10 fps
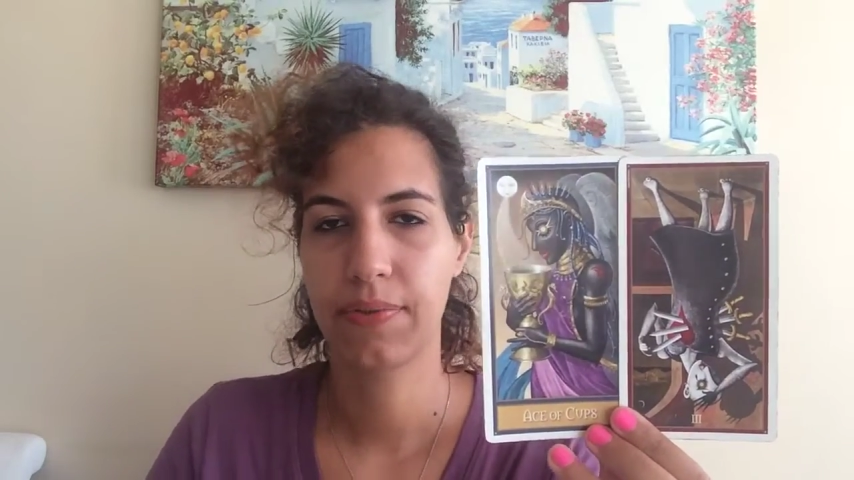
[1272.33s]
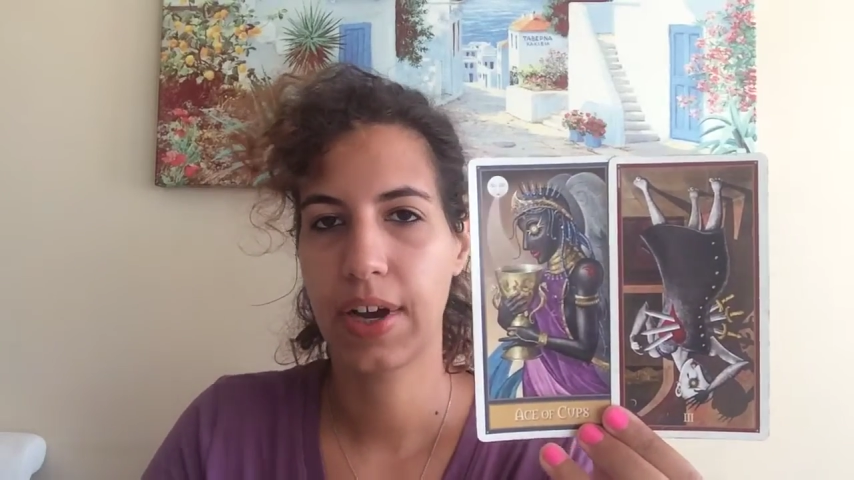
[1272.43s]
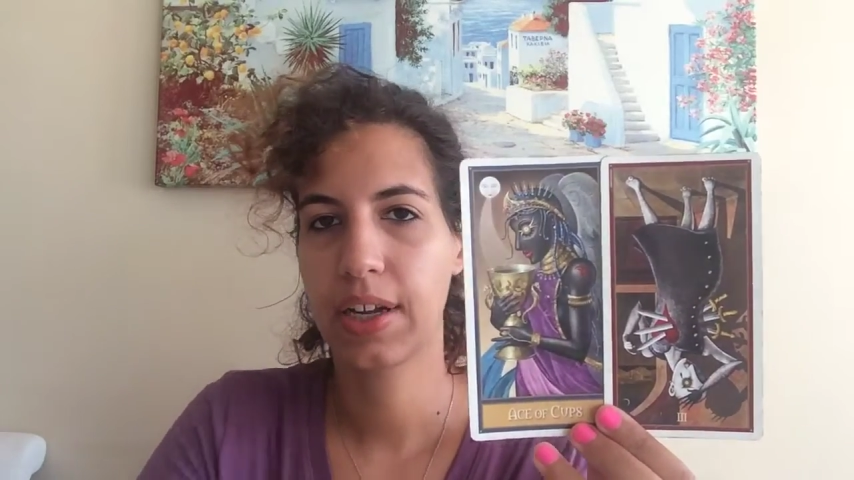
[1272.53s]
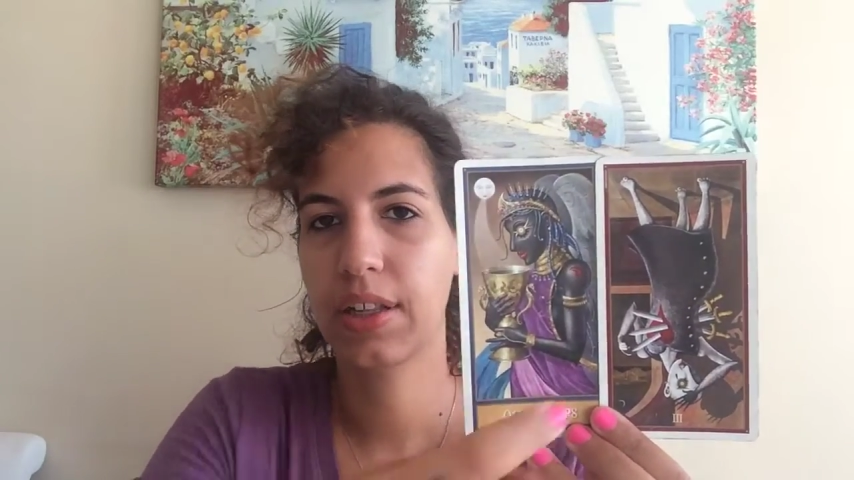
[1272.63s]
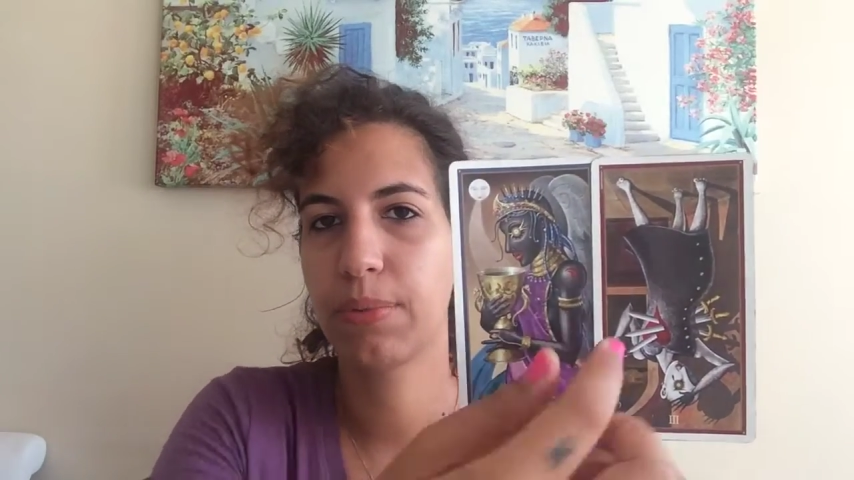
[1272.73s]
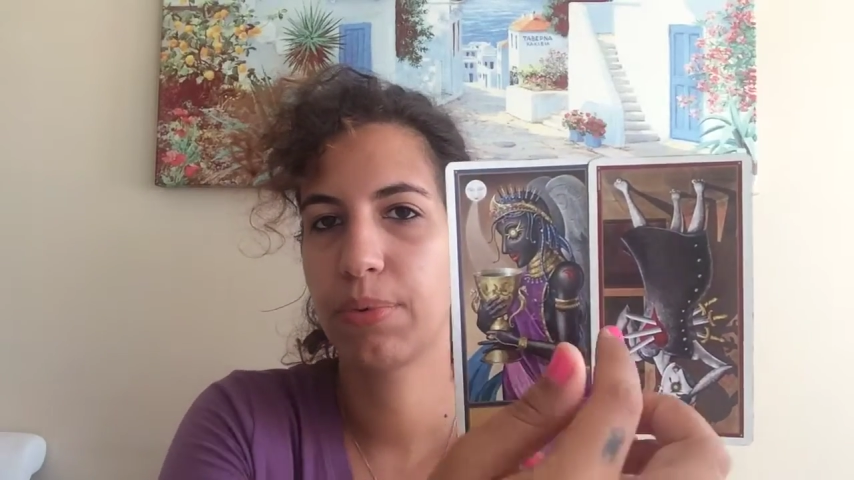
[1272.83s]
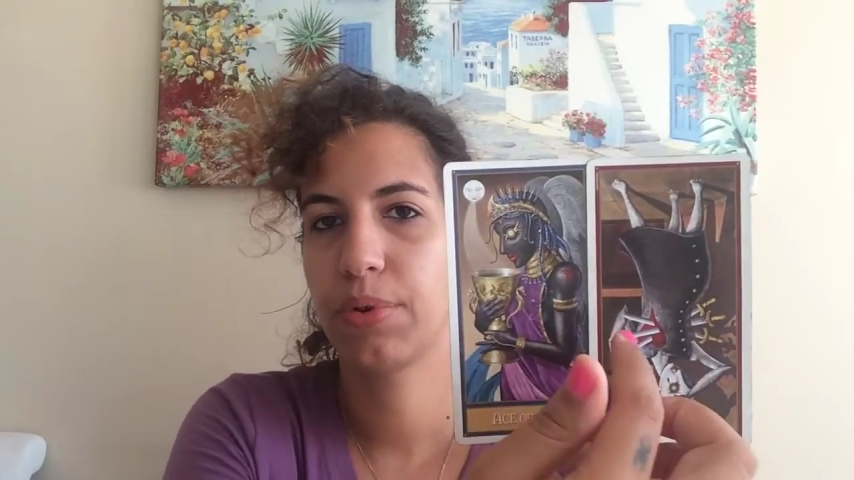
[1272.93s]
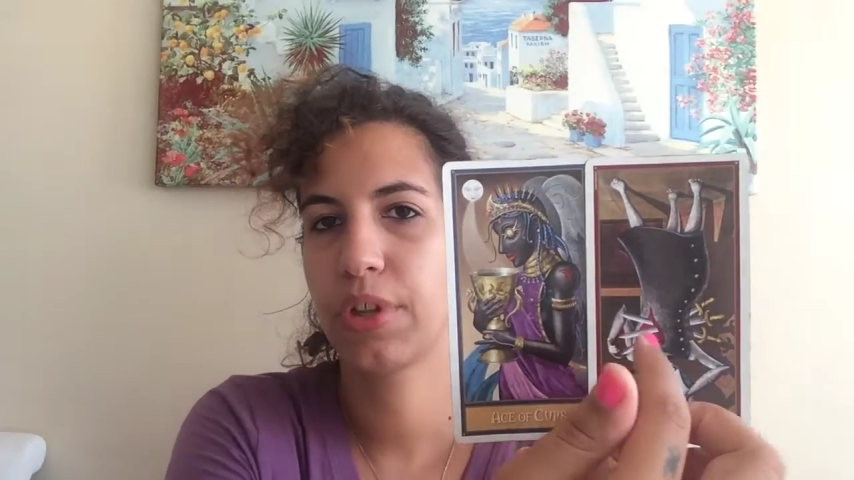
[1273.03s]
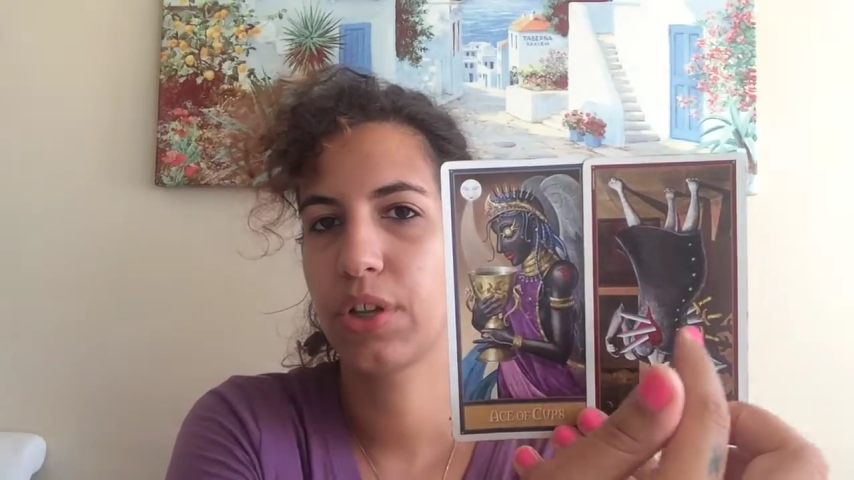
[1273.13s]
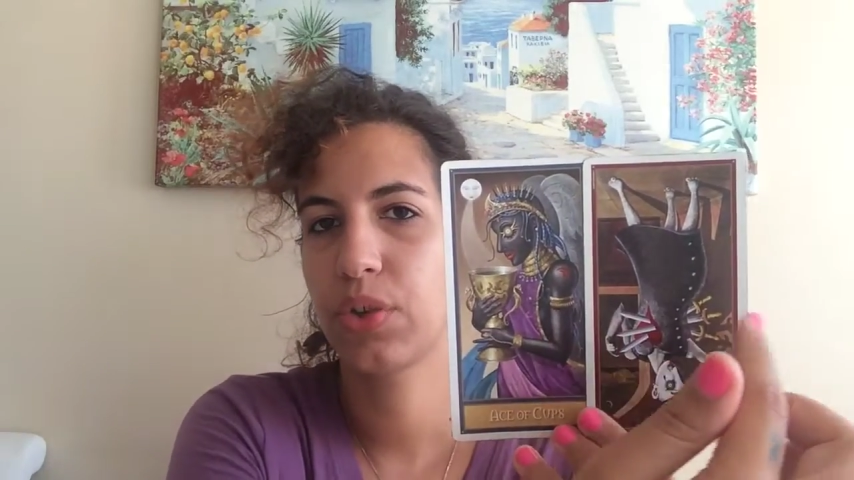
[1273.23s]
finally
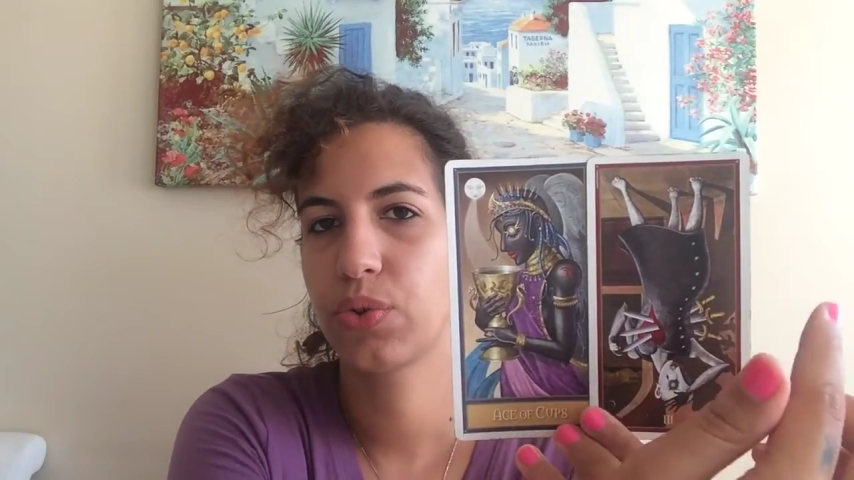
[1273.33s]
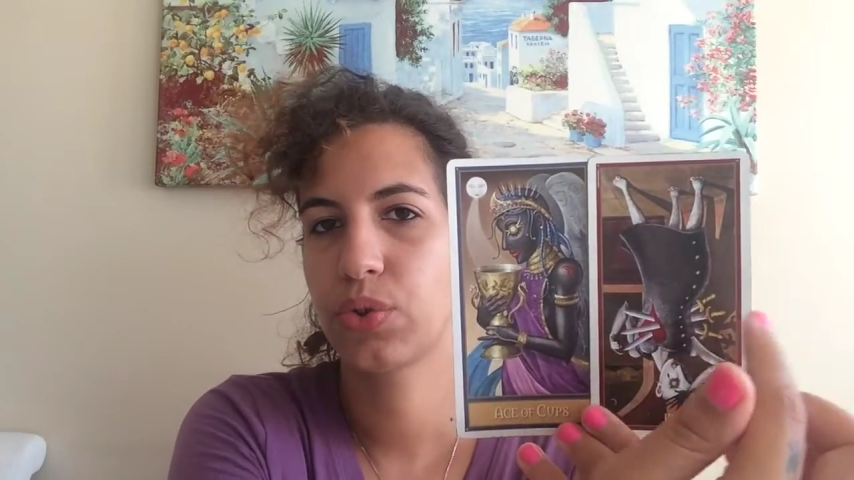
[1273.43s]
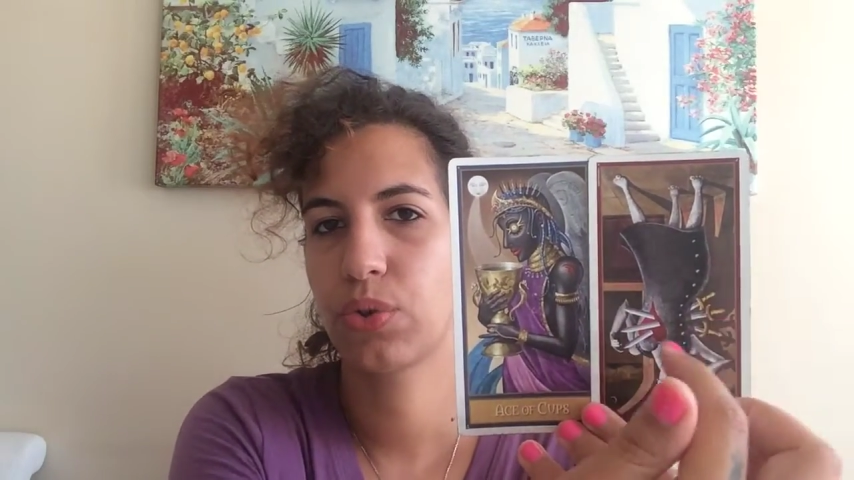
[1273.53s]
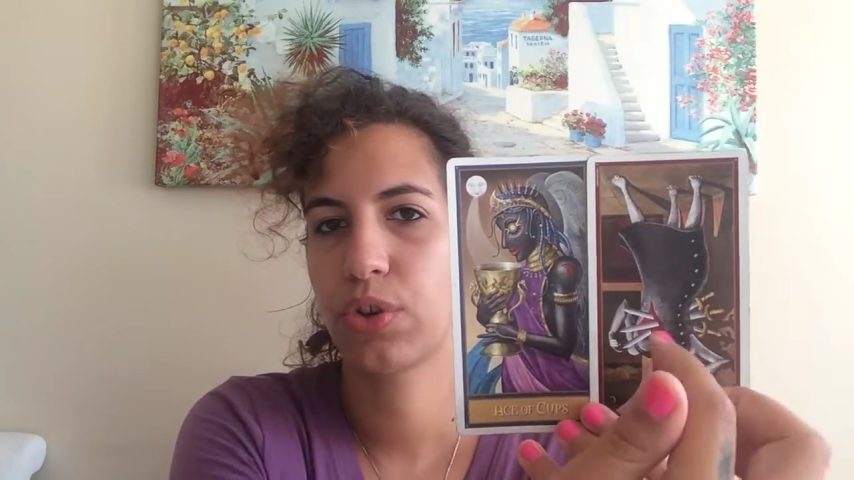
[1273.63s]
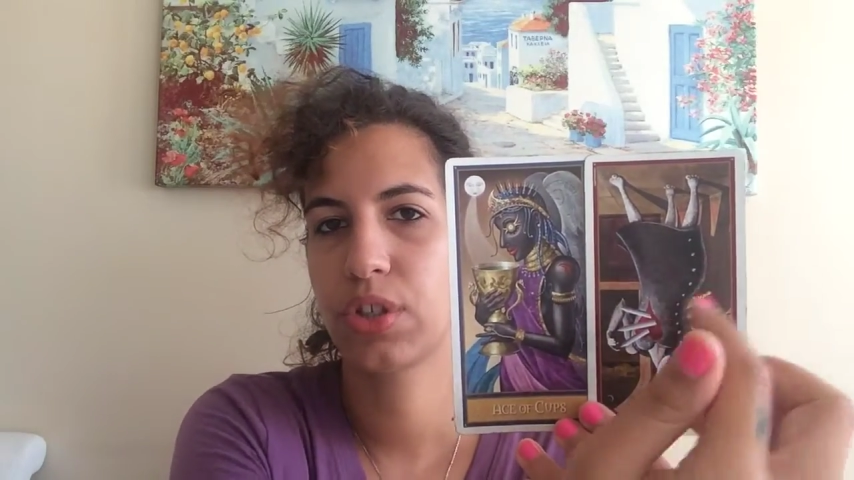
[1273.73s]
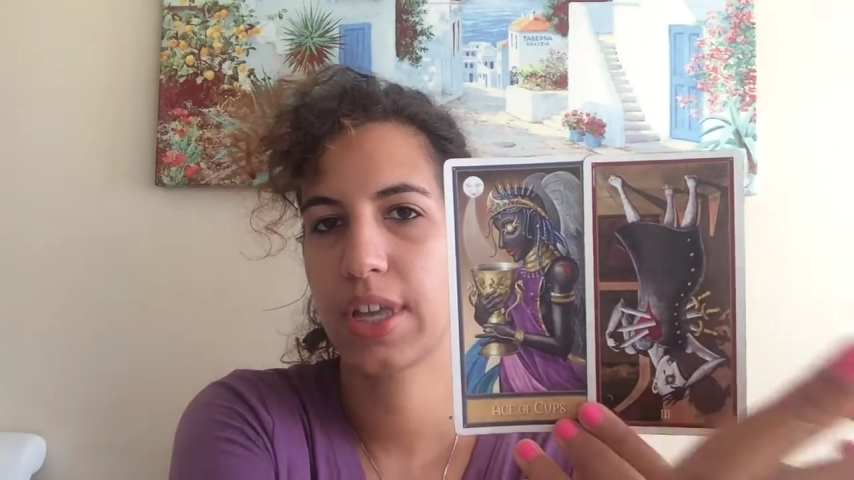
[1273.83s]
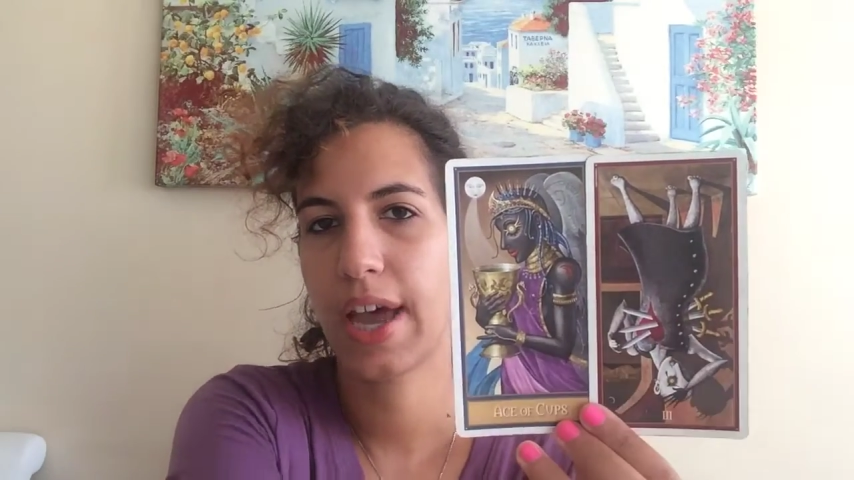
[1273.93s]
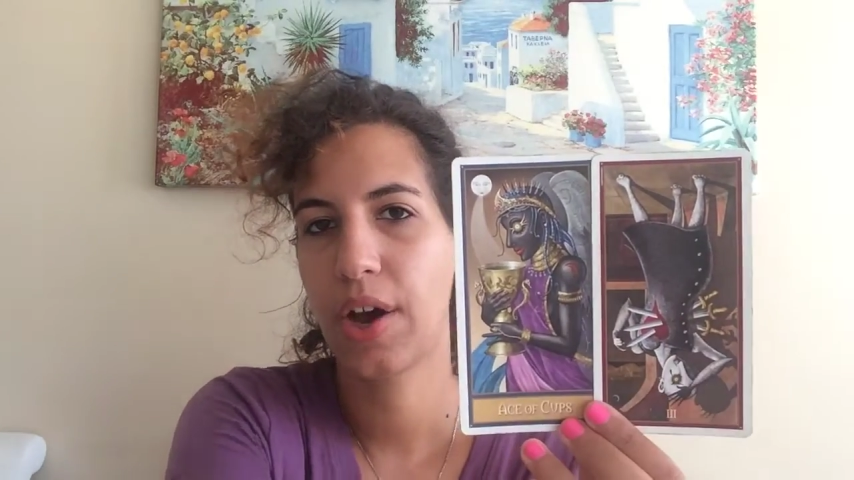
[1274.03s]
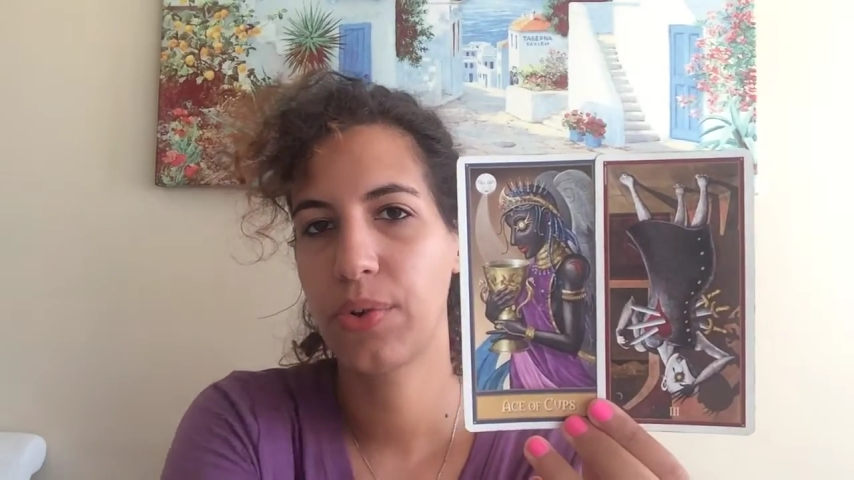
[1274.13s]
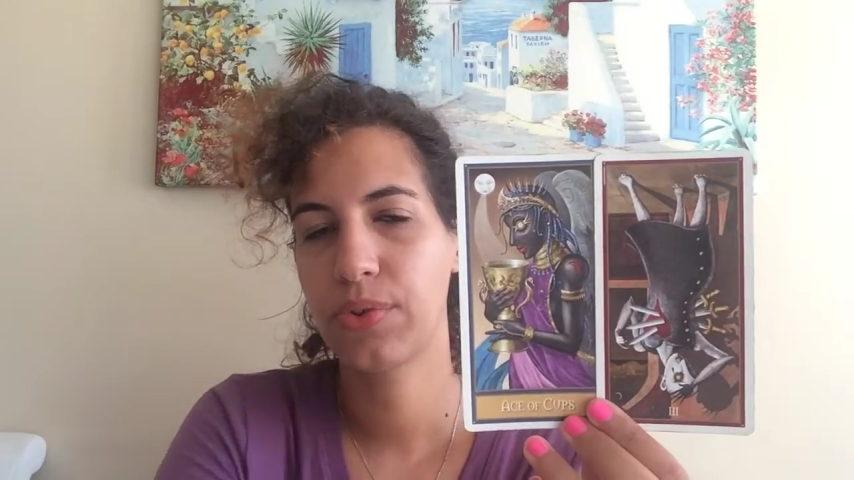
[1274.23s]
pulling those swords
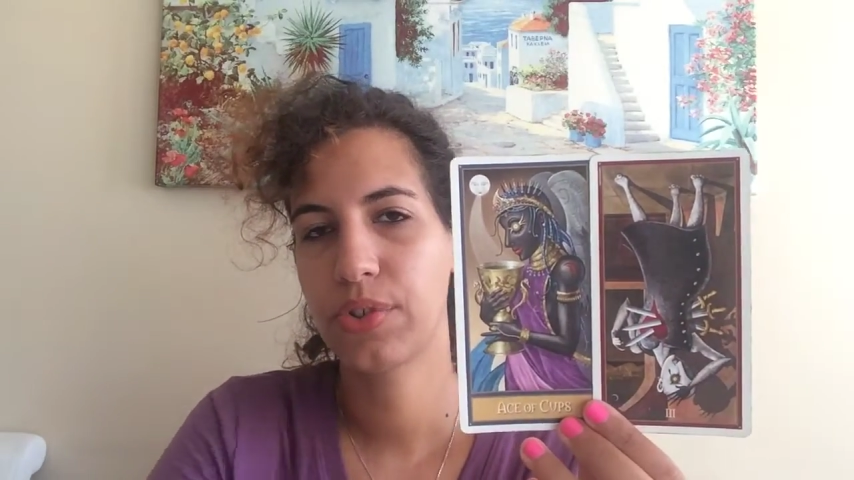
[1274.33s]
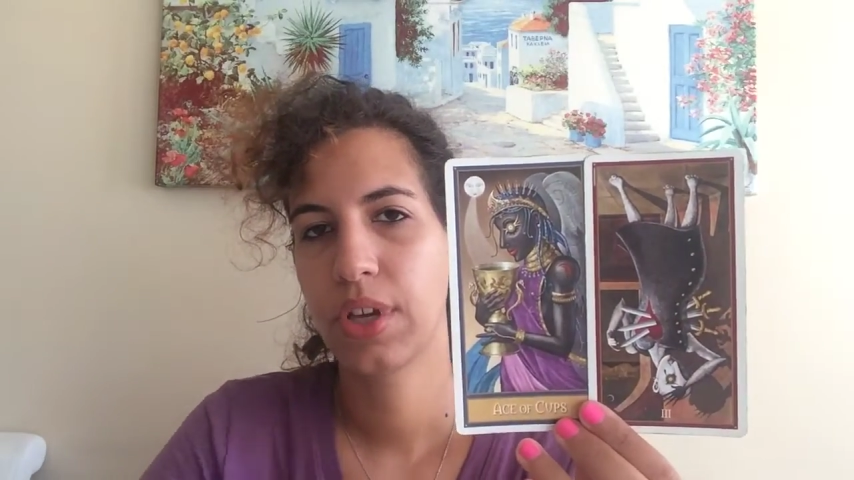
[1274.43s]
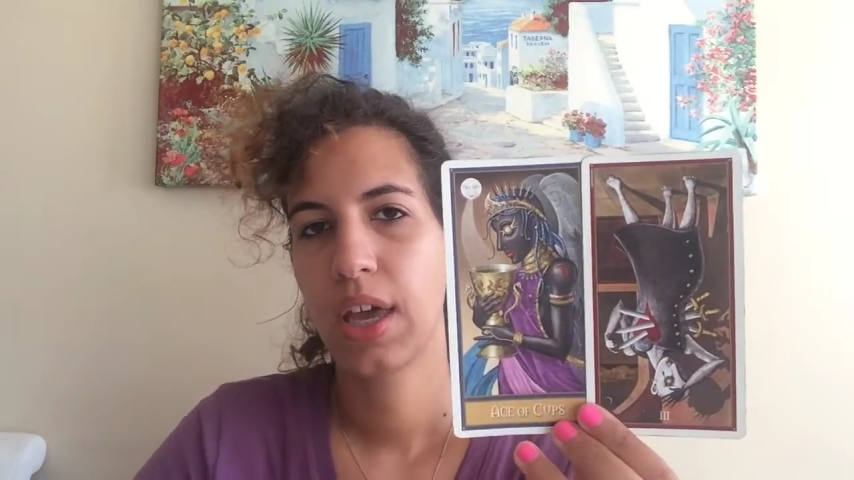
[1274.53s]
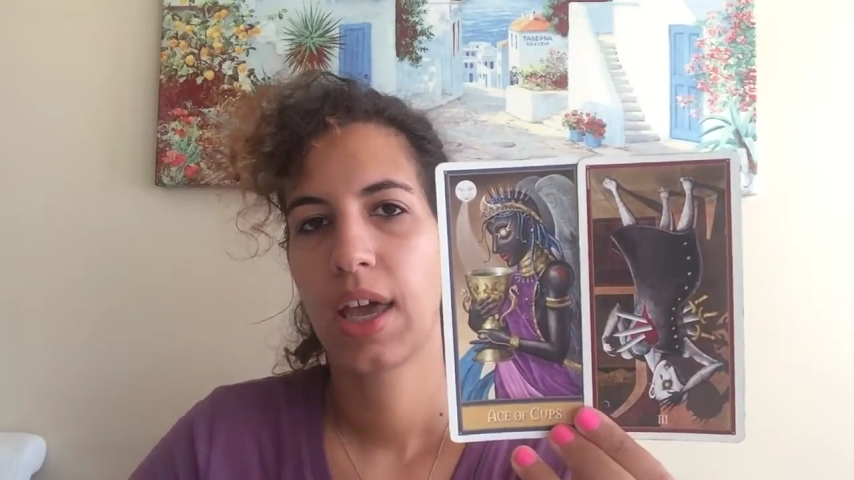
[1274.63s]
out